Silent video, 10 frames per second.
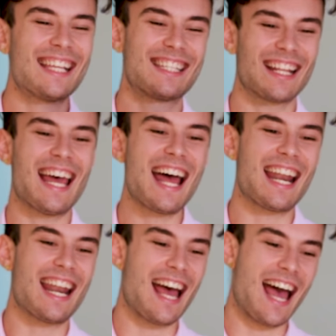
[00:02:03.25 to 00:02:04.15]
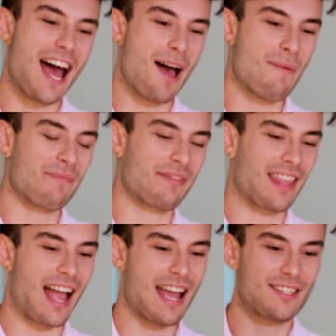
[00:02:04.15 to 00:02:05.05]
so then
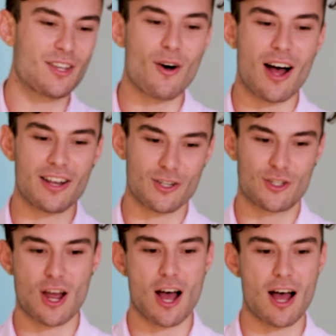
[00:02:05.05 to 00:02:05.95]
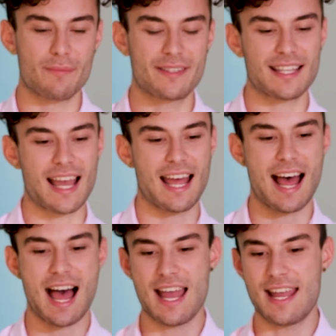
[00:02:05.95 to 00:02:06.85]
I saw other jobs and
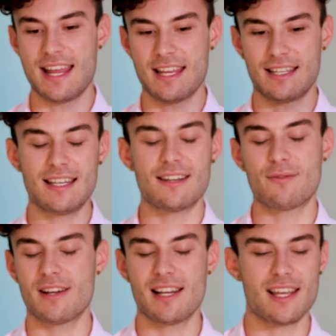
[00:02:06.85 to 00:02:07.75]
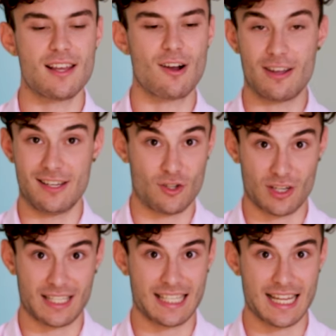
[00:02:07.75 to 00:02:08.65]
I didn't really got
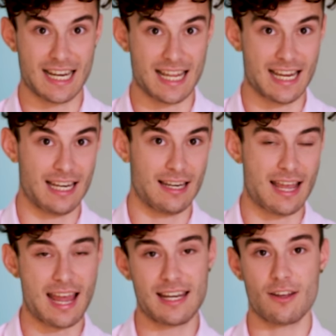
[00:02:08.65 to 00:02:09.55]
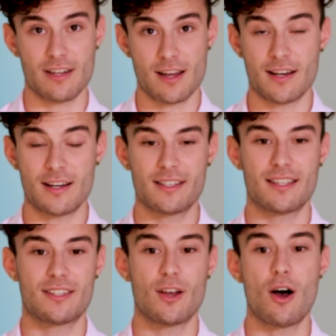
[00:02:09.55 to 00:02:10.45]
interested in any of the others.
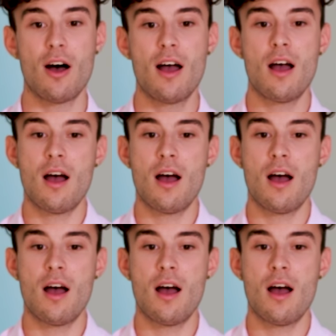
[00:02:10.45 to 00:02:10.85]
So